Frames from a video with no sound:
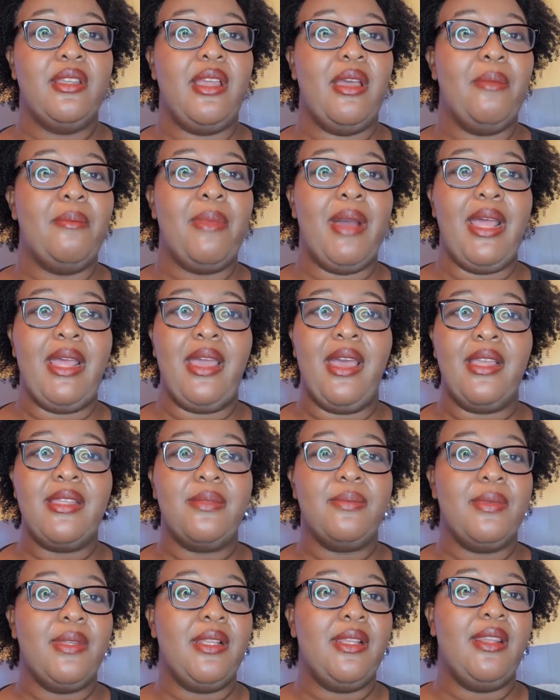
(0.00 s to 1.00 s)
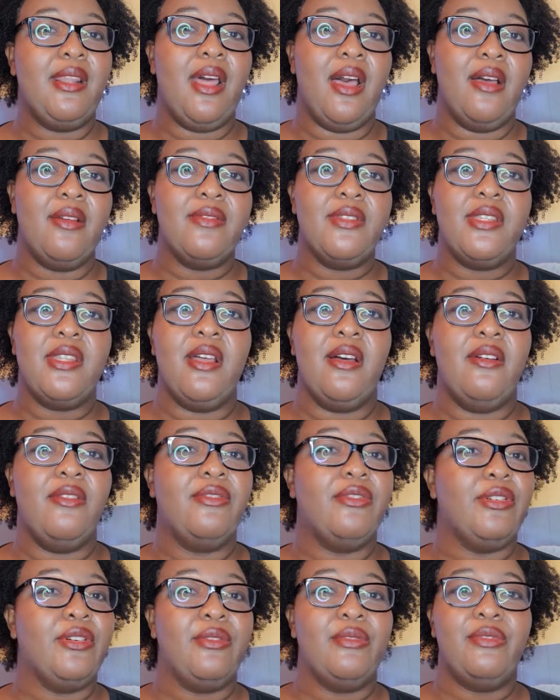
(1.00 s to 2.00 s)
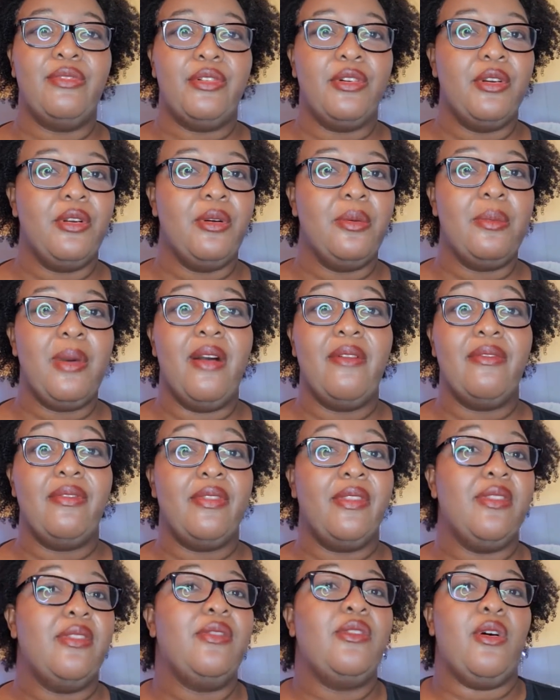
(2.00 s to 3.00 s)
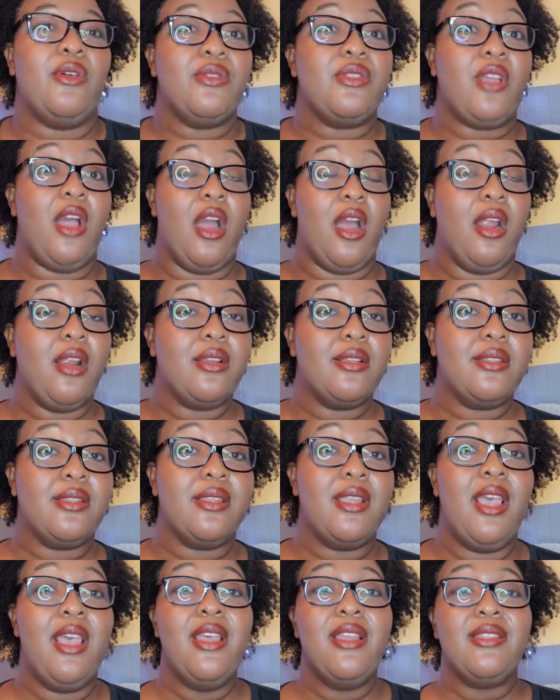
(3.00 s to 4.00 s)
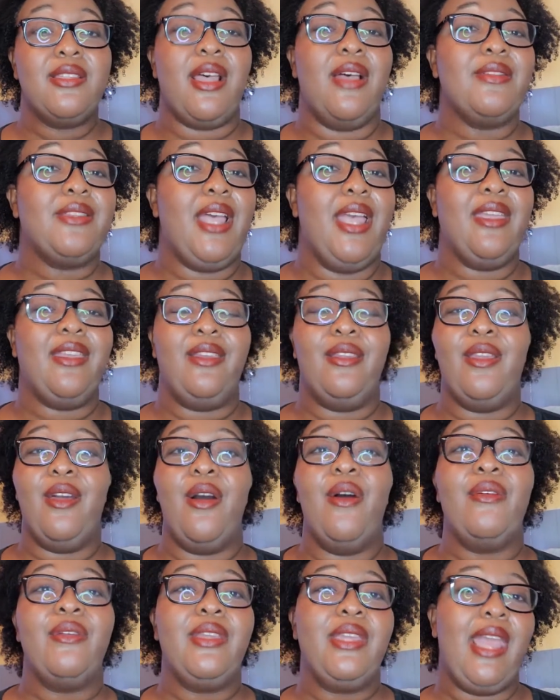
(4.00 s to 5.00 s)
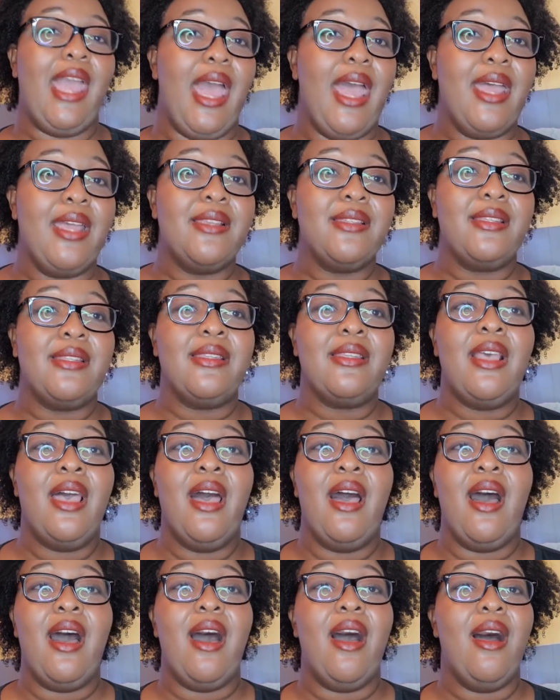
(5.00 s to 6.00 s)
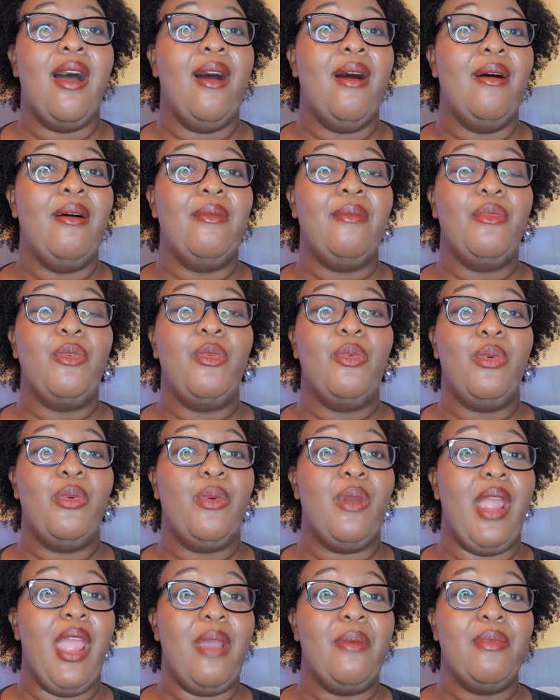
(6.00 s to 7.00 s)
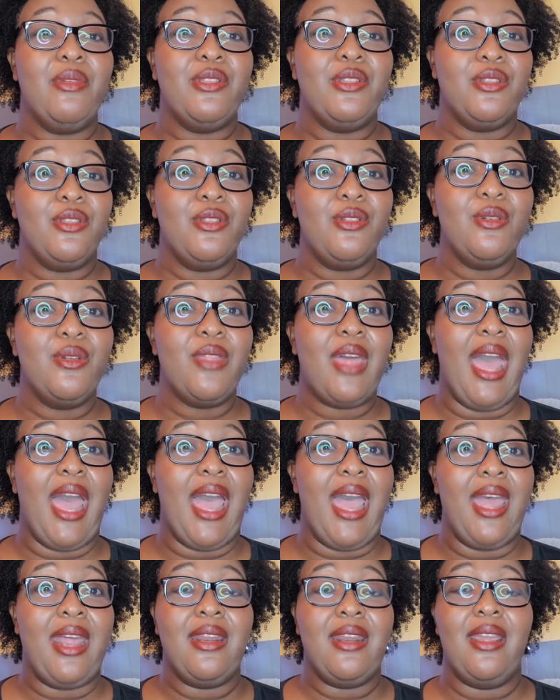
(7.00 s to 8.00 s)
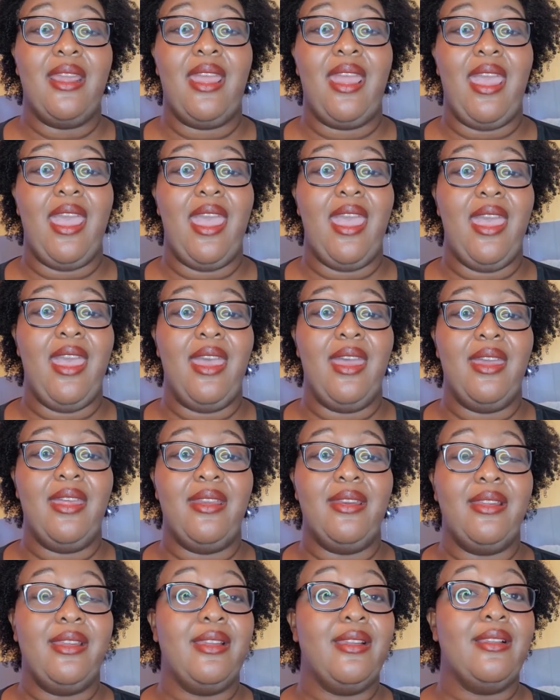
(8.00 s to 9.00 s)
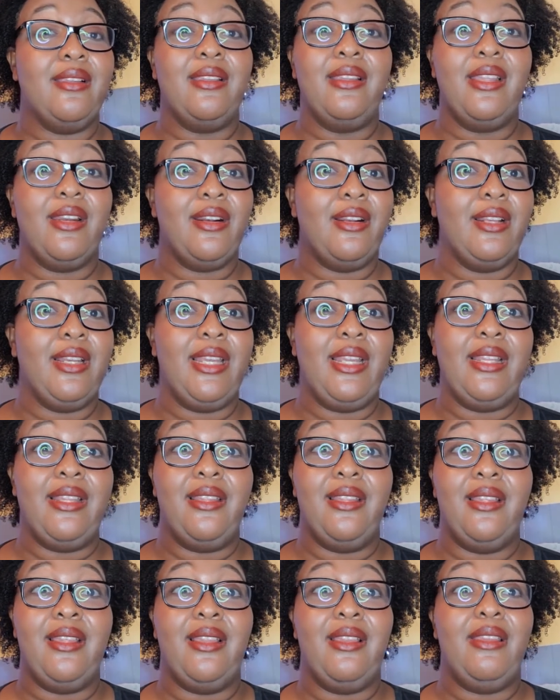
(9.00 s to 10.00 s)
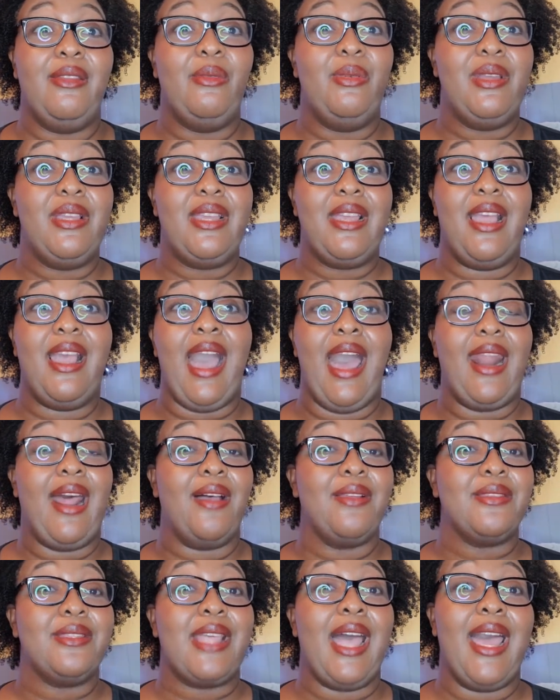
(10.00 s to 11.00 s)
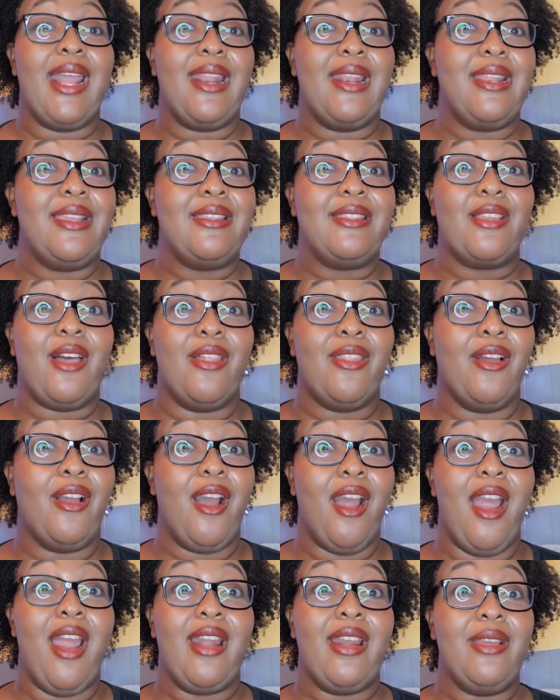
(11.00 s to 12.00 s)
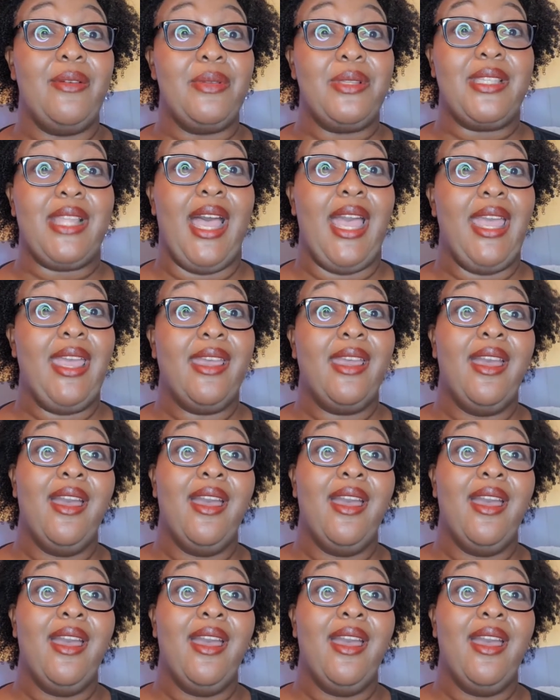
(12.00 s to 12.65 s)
my husband loves the vroom vroom of those cars. So I was like, yes, we were able to do that. And literally we got outside and he saw the car and he was like,